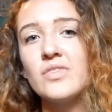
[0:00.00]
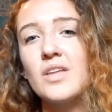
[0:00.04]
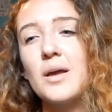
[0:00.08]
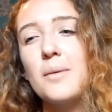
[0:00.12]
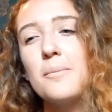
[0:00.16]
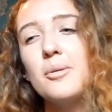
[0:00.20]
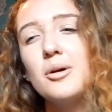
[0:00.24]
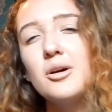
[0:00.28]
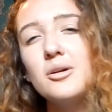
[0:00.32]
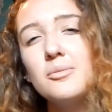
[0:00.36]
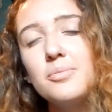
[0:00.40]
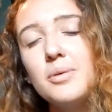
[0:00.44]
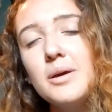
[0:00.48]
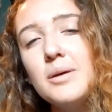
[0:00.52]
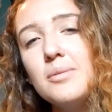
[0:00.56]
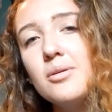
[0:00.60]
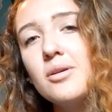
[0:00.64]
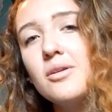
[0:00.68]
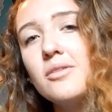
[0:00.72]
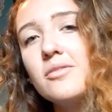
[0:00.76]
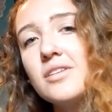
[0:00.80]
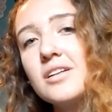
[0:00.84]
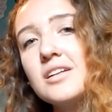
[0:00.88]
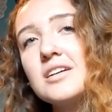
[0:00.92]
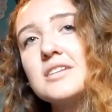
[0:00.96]
But people
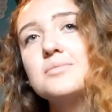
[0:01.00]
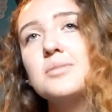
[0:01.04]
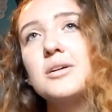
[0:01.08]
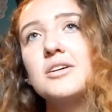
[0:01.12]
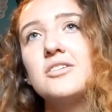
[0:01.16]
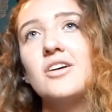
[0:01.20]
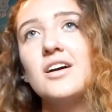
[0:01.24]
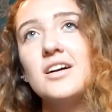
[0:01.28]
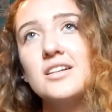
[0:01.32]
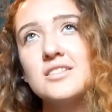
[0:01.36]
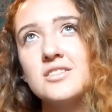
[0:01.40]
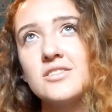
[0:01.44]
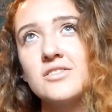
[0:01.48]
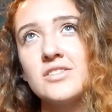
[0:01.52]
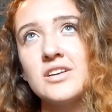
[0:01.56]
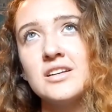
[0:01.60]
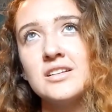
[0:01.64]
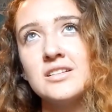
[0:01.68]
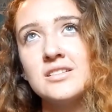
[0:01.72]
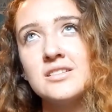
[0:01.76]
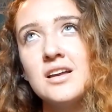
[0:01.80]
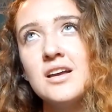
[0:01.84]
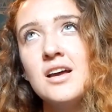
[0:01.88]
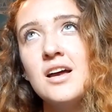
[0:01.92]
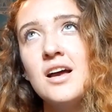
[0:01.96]
don't realize about crowd surfing
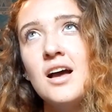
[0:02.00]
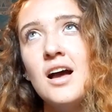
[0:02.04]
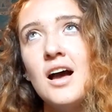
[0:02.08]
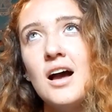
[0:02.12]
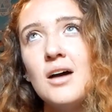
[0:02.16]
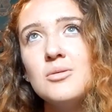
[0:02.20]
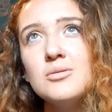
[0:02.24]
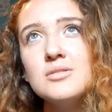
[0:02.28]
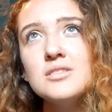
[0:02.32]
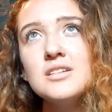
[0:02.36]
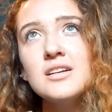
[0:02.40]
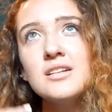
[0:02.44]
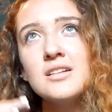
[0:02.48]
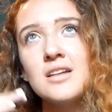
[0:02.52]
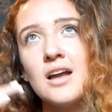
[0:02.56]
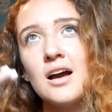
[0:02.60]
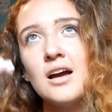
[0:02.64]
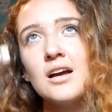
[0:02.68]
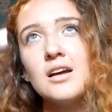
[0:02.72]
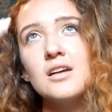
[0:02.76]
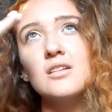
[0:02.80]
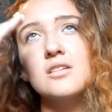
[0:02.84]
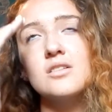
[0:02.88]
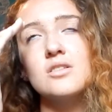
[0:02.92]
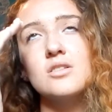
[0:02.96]
is, I was, like,
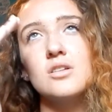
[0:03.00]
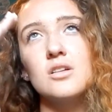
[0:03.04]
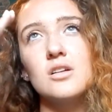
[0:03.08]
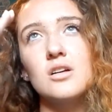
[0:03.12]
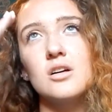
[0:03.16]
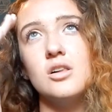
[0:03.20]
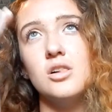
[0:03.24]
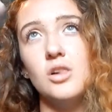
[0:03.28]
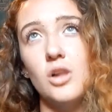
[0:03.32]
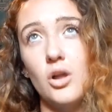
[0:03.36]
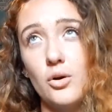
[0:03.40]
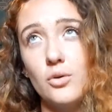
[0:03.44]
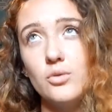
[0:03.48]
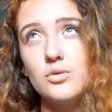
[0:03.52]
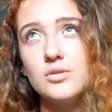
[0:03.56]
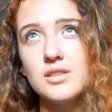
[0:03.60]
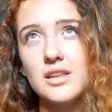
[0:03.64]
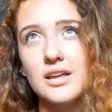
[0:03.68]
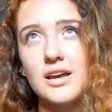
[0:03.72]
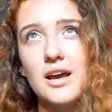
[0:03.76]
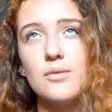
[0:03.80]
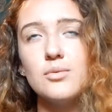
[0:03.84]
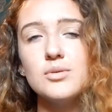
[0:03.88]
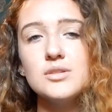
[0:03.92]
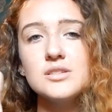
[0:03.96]
not close, like,
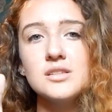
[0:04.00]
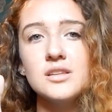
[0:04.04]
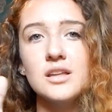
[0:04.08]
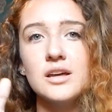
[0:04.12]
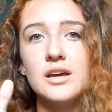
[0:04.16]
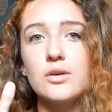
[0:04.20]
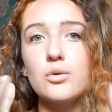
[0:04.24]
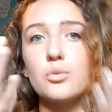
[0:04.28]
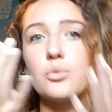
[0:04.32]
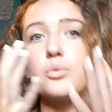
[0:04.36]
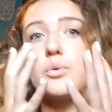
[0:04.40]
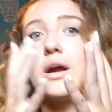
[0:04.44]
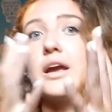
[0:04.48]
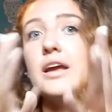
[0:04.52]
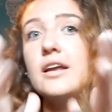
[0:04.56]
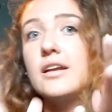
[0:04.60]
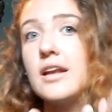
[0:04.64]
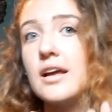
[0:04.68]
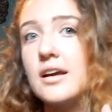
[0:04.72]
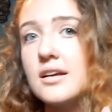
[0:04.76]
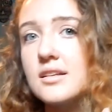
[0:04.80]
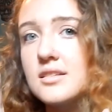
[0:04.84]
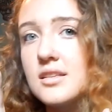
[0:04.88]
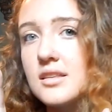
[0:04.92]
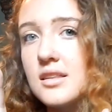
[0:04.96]
I wasn't, like, right
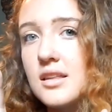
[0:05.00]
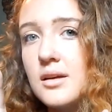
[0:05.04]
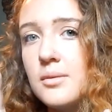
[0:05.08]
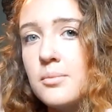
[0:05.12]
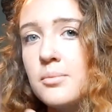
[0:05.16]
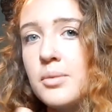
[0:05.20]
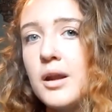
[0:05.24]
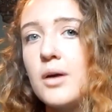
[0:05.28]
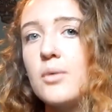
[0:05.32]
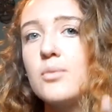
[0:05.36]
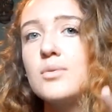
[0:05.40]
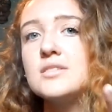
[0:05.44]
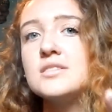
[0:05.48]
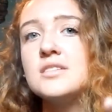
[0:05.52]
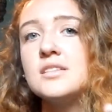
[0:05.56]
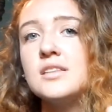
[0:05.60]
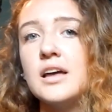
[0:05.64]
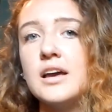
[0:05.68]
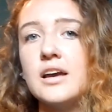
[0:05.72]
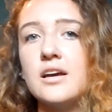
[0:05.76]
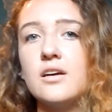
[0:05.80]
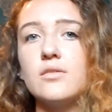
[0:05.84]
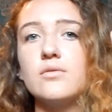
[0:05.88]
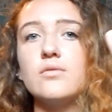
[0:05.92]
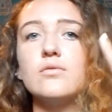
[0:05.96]
next to them, but I wasn't,
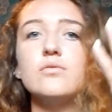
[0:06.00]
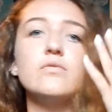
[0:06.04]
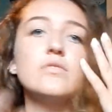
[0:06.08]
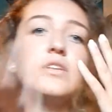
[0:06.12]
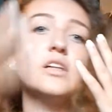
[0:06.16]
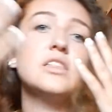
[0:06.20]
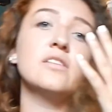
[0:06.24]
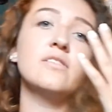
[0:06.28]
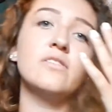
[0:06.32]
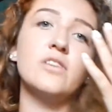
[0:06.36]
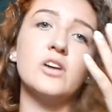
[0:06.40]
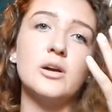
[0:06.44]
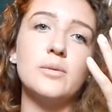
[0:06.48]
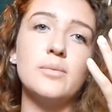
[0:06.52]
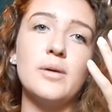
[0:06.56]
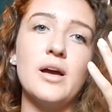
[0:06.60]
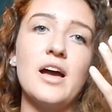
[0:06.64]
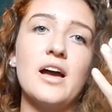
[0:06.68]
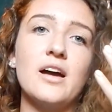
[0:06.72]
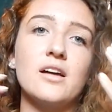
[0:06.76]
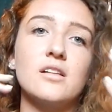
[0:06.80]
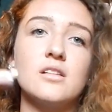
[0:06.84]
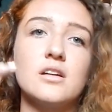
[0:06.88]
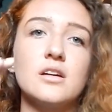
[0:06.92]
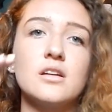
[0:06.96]
like, in the very
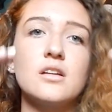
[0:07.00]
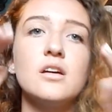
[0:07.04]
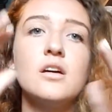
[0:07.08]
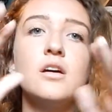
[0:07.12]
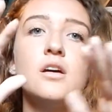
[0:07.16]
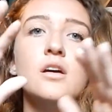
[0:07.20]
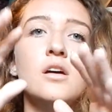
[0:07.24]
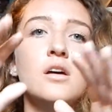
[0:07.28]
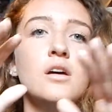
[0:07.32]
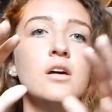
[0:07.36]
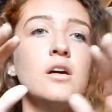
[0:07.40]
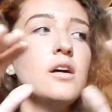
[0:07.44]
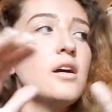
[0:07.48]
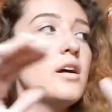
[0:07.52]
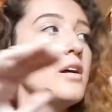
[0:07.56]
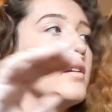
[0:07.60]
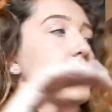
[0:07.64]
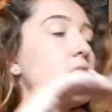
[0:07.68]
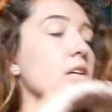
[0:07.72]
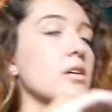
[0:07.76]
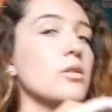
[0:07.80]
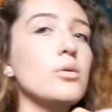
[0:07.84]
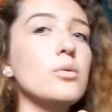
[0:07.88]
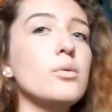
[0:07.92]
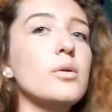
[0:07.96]
back. Like, if
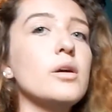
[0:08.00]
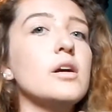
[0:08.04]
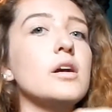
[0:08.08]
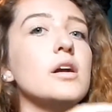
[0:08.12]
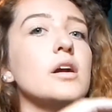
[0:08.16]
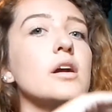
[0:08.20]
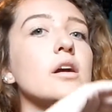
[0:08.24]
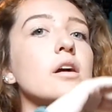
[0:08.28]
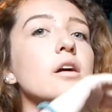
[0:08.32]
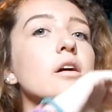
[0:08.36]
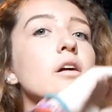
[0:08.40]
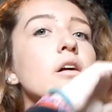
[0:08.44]
they were right here,